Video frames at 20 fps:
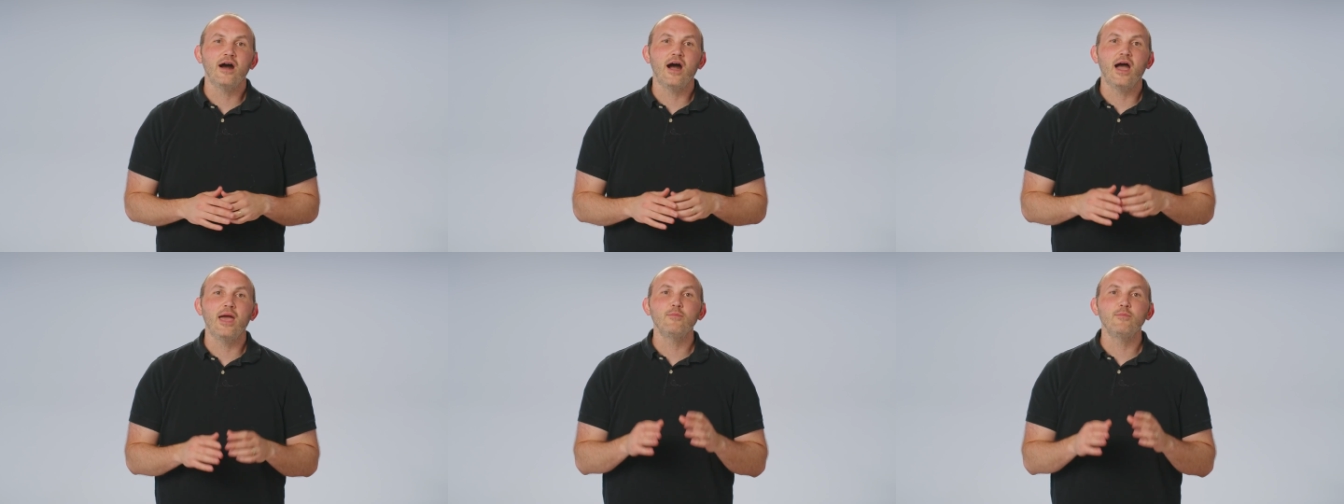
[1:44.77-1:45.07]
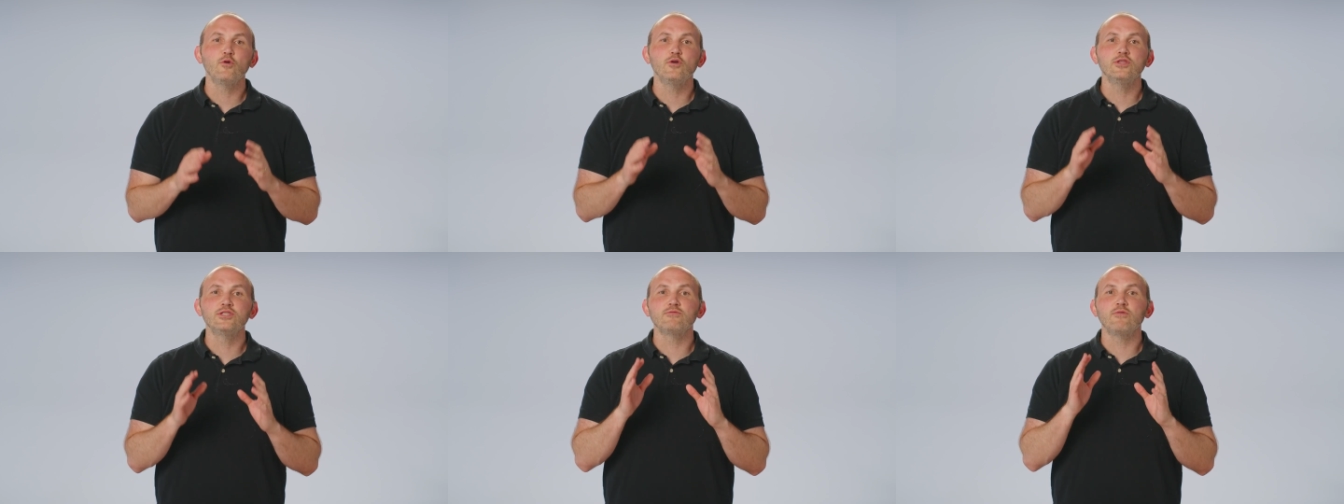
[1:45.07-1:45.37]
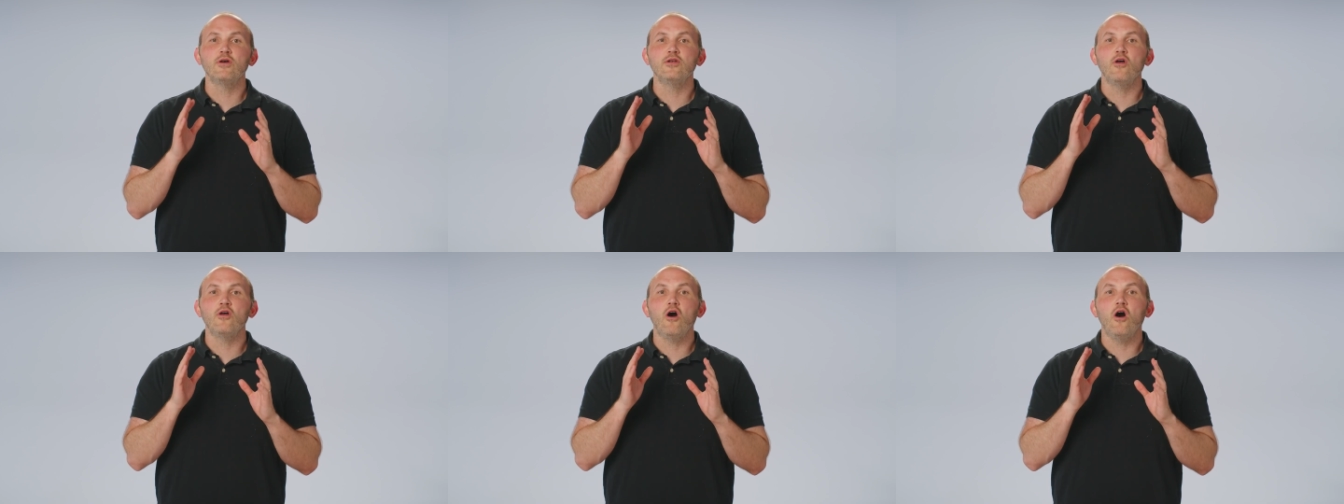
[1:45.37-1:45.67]
I'm going
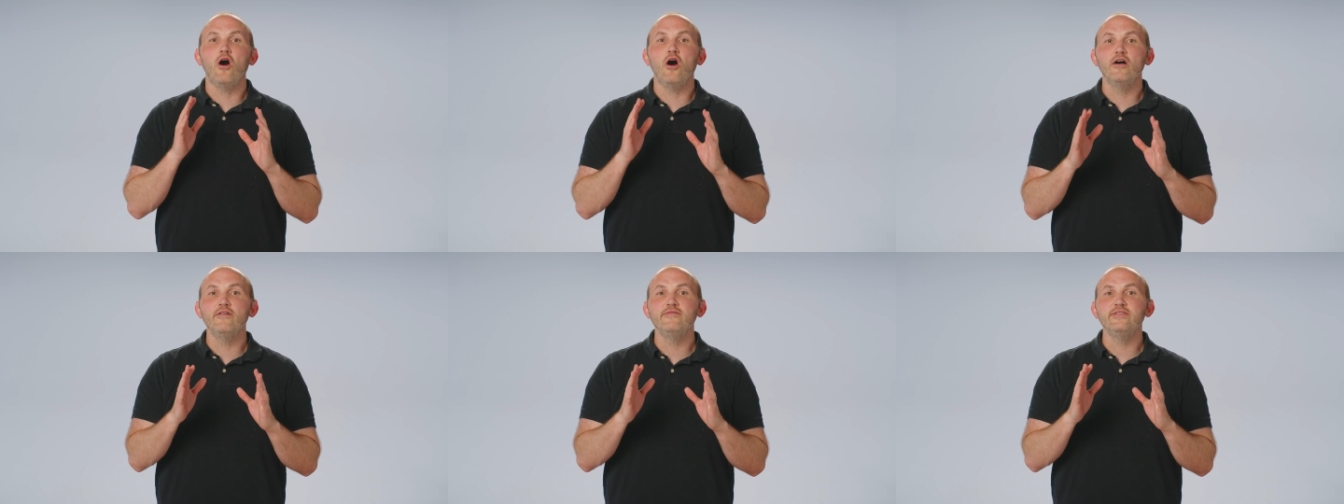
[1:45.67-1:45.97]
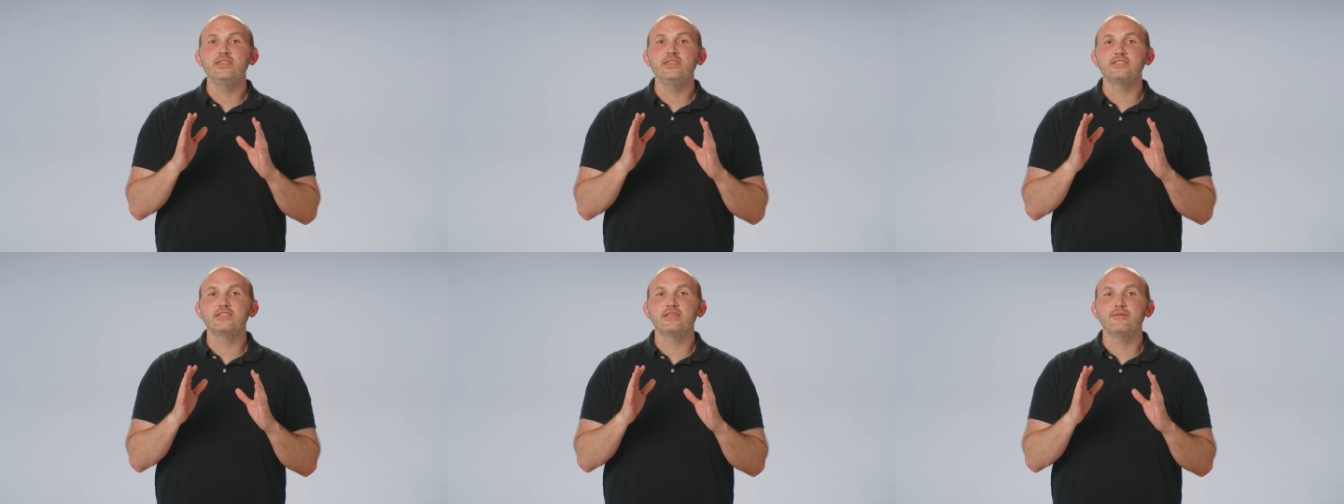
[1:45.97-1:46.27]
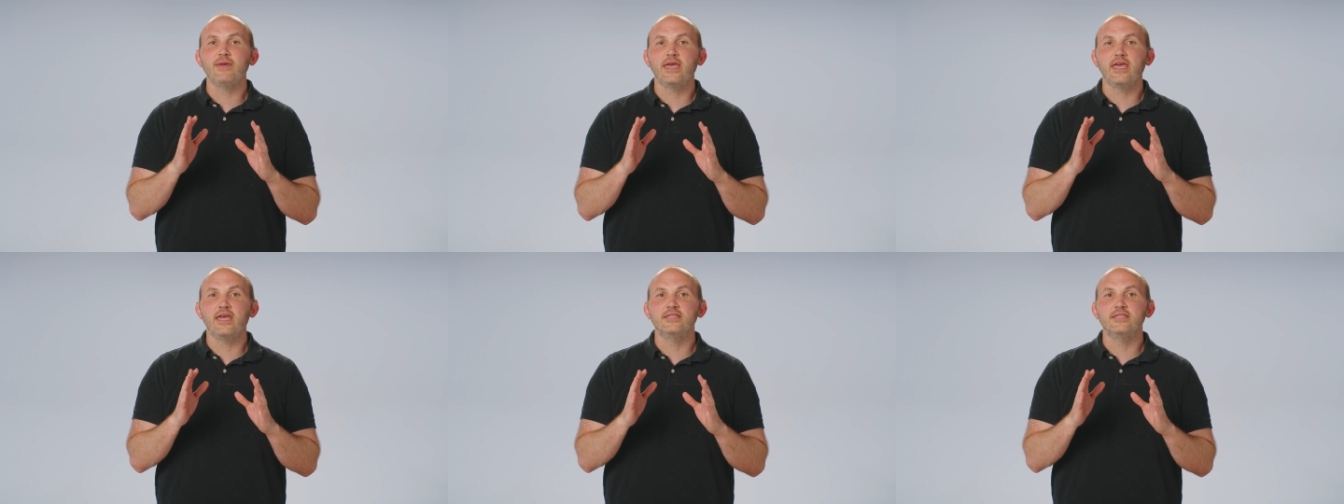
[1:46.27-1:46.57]
to run all of these
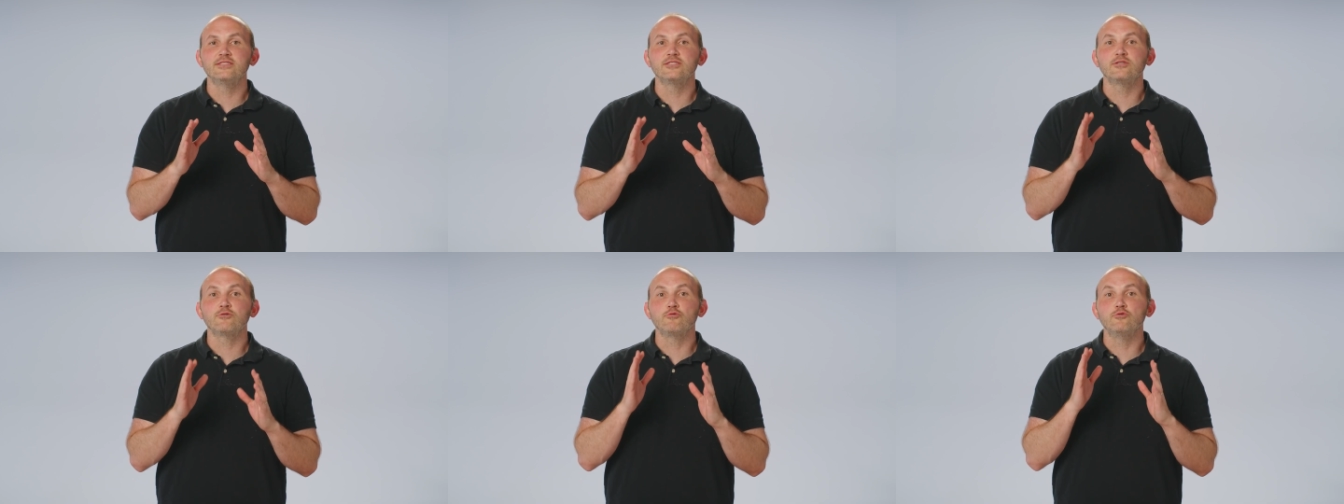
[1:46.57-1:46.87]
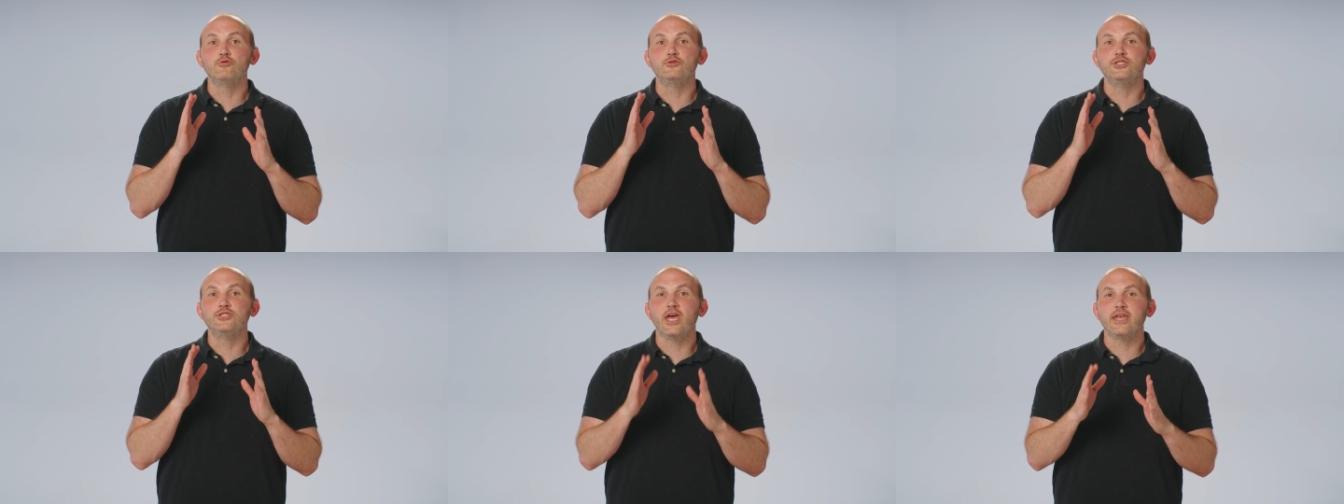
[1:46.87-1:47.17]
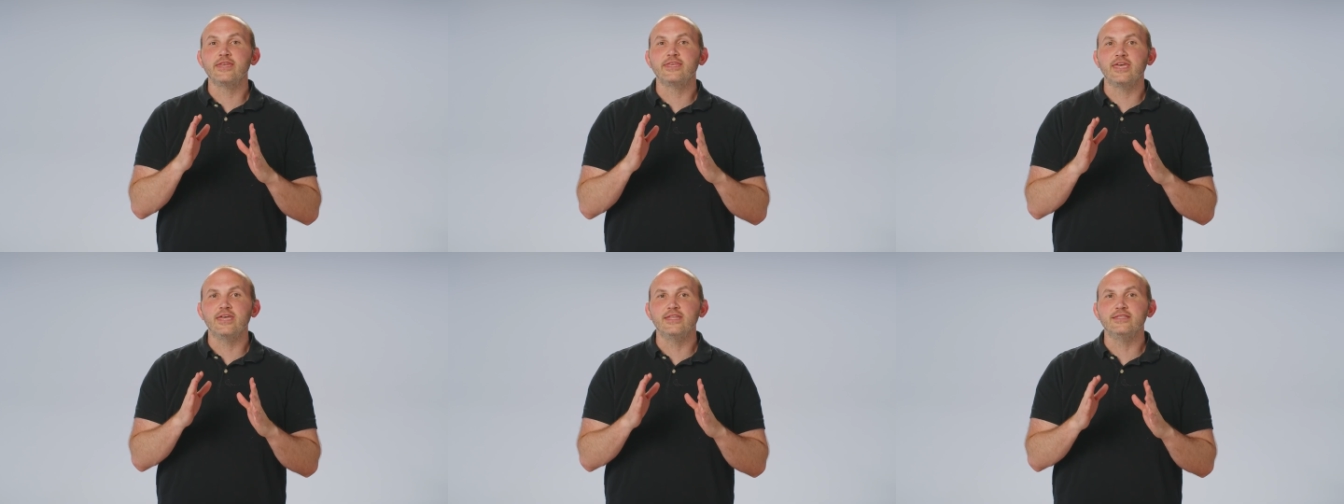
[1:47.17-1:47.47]
commands through
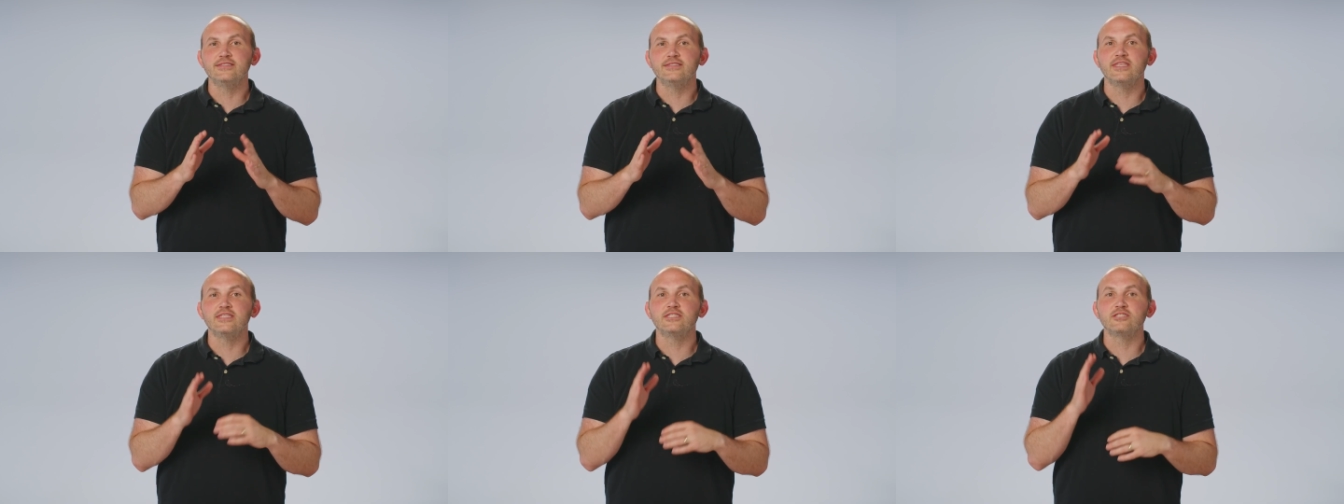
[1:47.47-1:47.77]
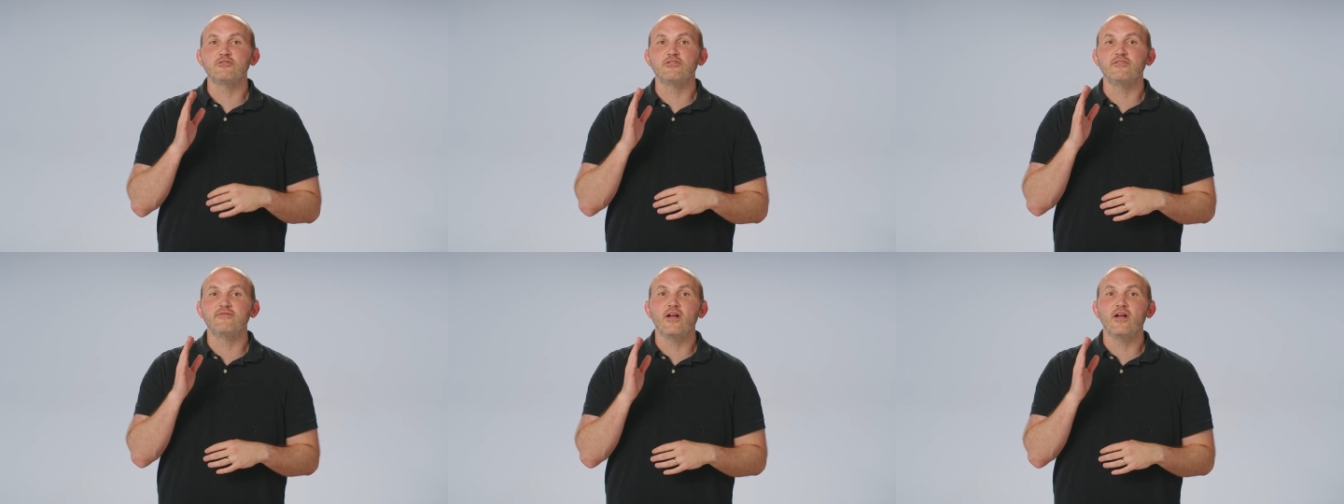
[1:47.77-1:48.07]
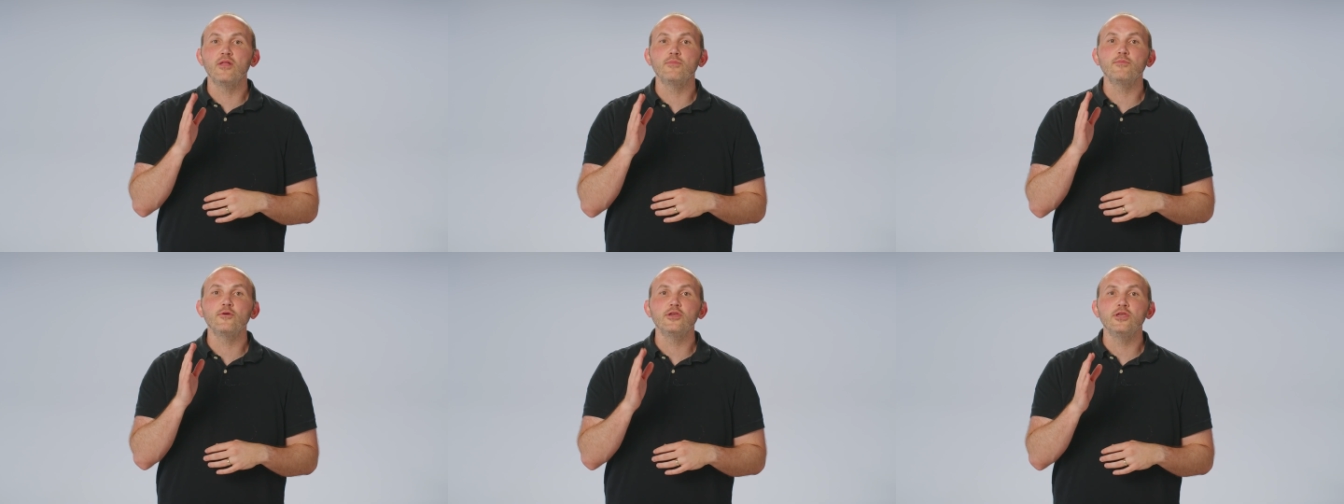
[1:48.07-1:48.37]
Genkit since their
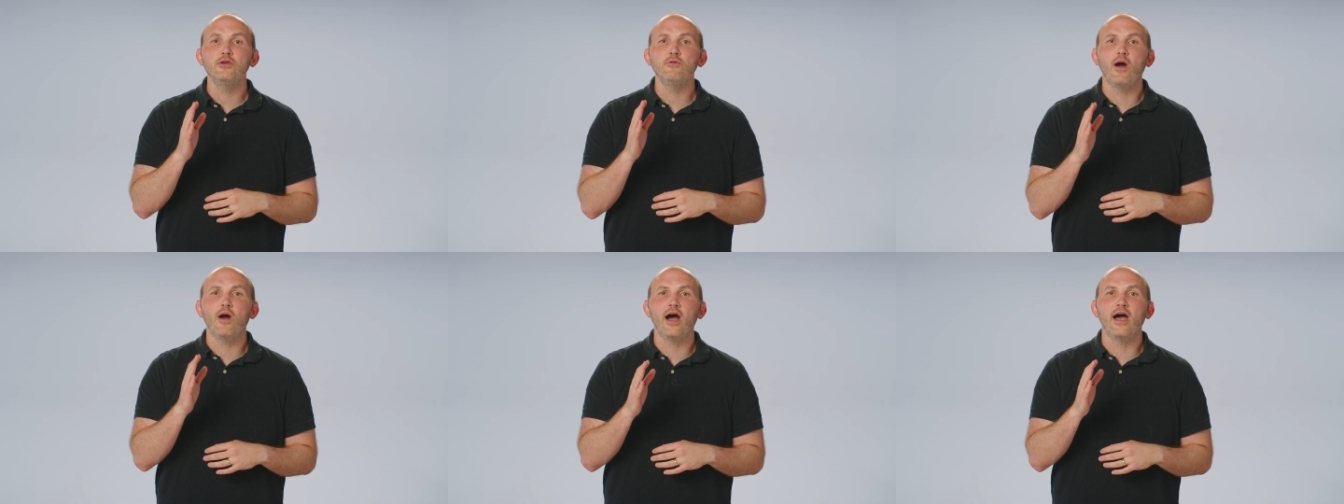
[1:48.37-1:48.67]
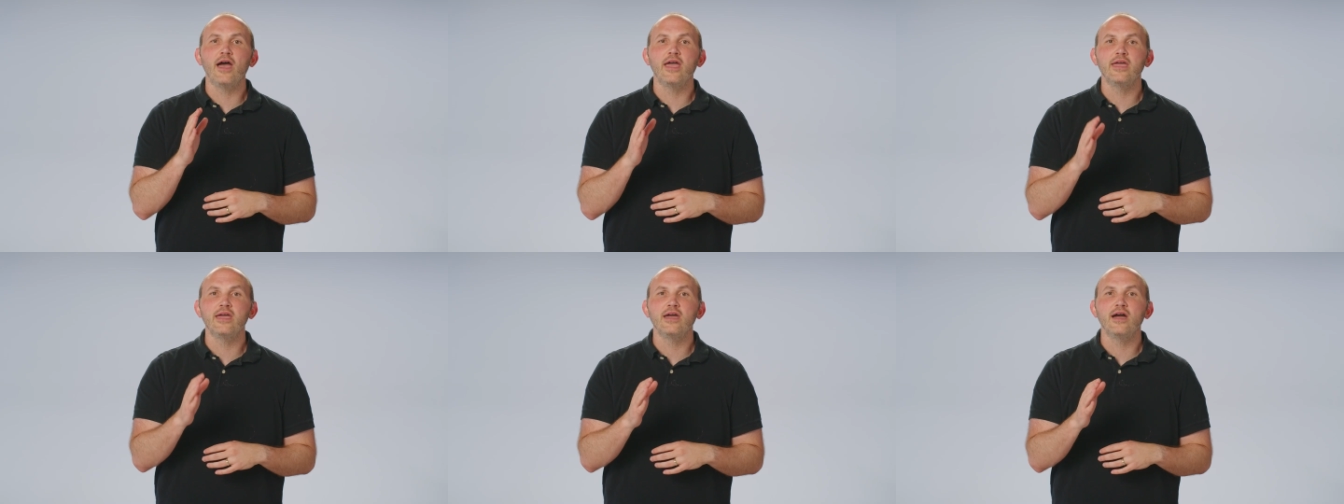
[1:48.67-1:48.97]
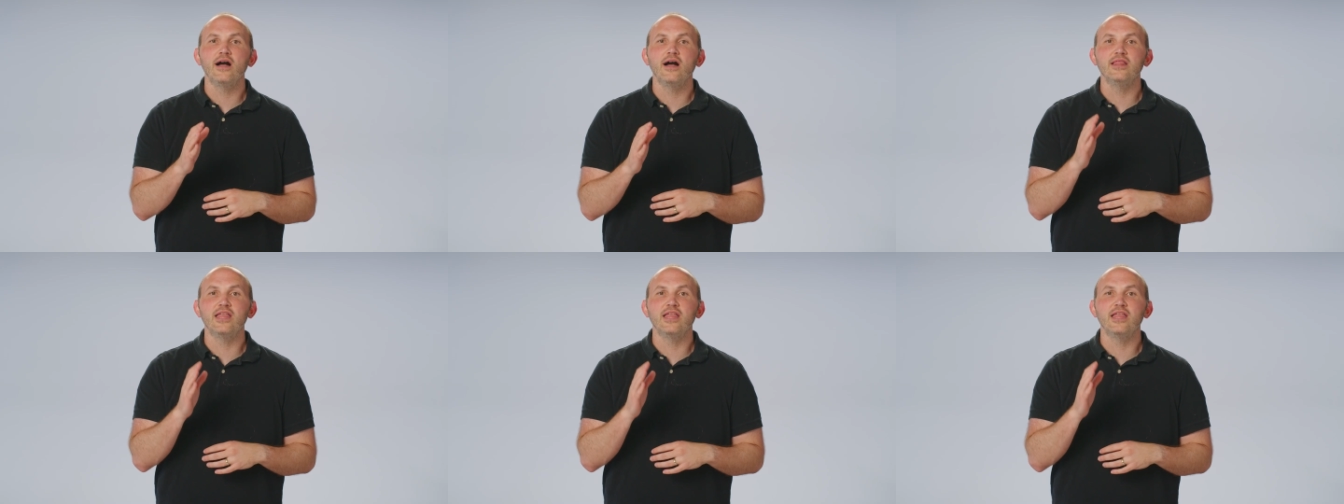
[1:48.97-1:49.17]
developer UI